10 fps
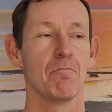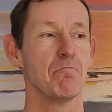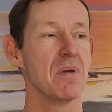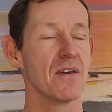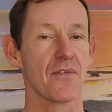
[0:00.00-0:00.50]

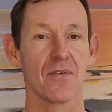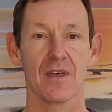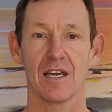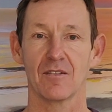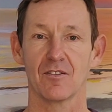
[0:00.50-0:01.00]

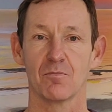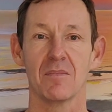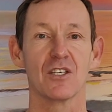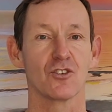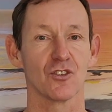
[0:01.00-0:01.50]
myth and
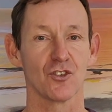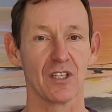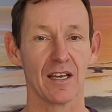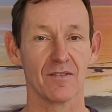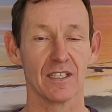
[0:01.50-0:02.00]

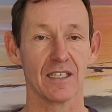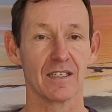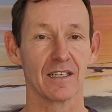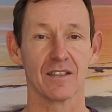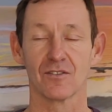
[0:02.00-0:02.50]

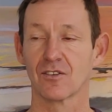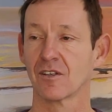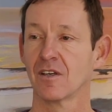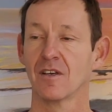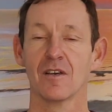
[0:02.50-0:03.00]
misunderstanding and
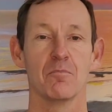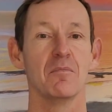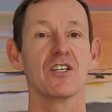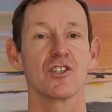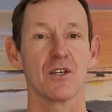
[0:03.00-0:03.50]

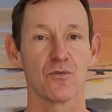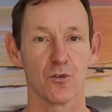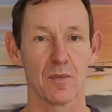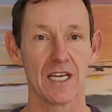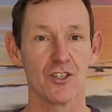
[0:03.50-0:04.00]

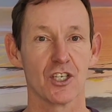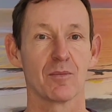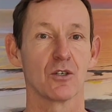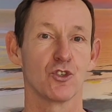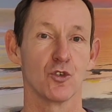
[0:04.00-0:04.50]
misinformation
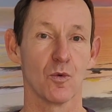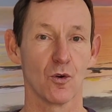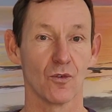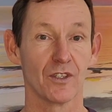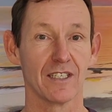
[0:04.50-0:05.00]
about
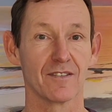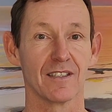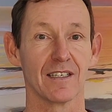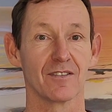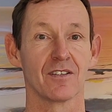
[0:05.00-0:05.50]
Tummo on the
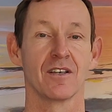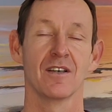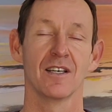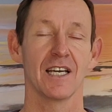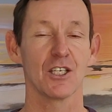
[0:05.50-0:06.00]
internet,
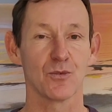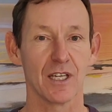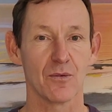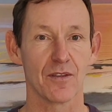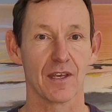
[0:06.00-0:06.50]
as
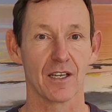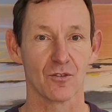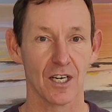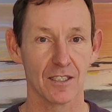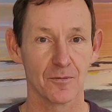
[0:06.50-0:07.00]
with everything,
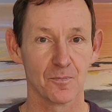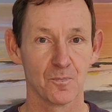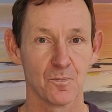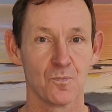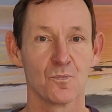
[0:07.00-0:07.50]
right?
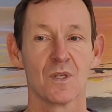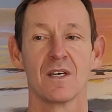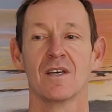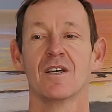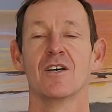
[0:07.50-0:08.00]

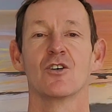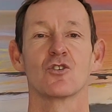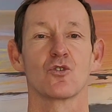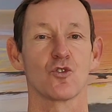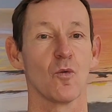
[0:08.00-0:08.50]

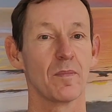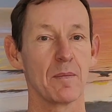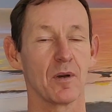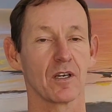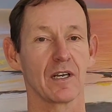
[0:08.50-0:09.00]
So some
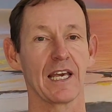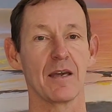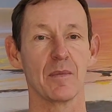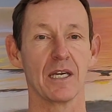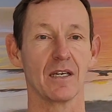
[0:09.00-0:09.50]
people are
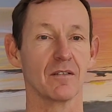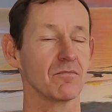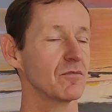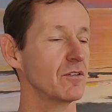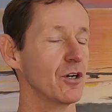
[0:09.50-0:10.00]
claiming,